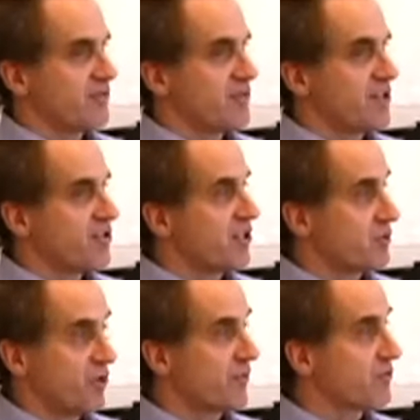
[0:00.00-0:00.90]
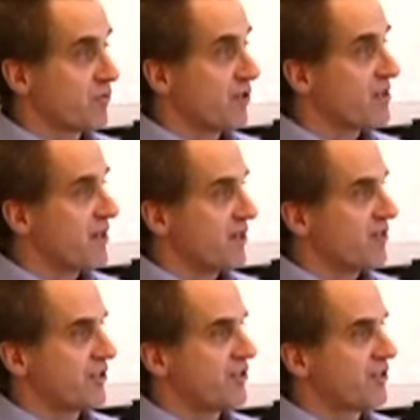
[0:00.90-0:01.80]
information, and you won't have to worry about
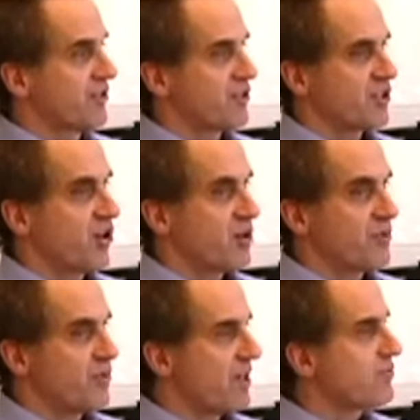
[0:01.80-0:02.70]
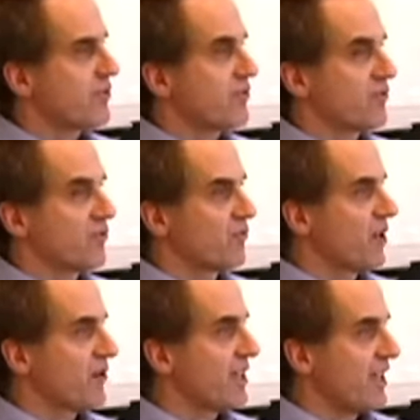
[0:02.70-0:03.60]
the carbon wiper
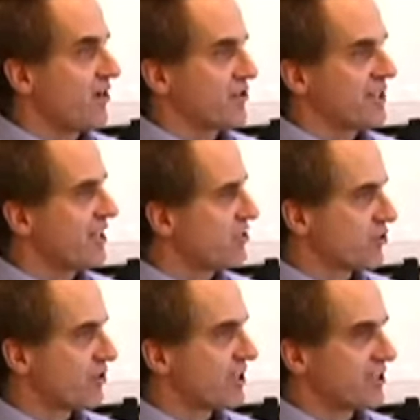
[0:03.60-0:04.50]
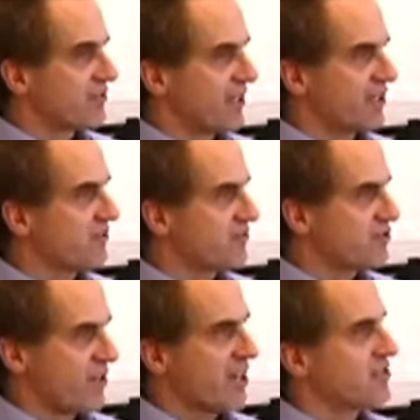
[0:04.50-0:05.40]
wearing out or getting dirty and
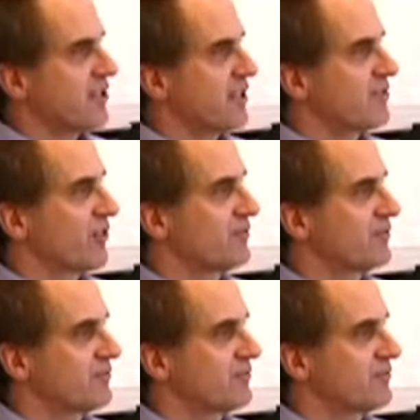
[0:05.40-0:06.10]
scratchy anymore.